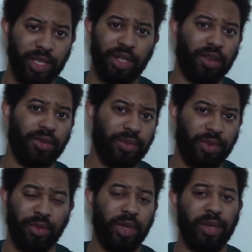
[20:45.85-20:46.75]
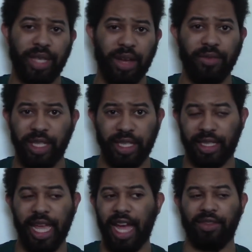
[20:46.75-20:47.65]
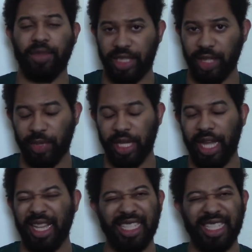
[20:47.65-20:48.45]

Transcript: you know, for free without feeling like they have to reciprocate.